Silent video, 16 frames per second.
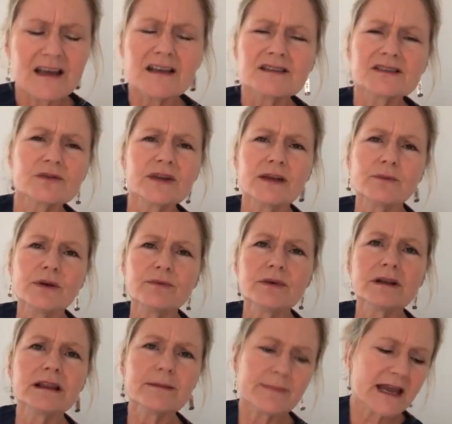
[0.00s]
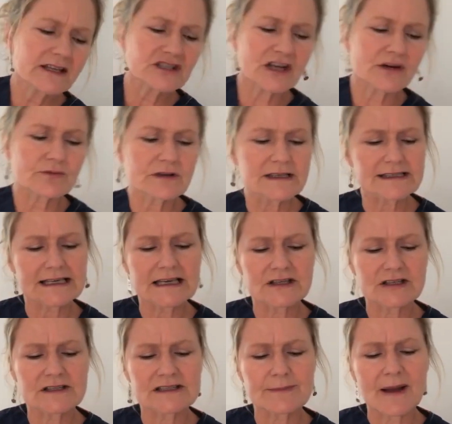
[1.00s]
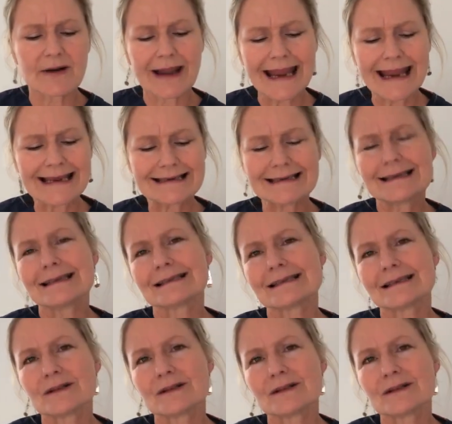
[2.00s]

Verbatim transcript: So can we really make generalizations about handedness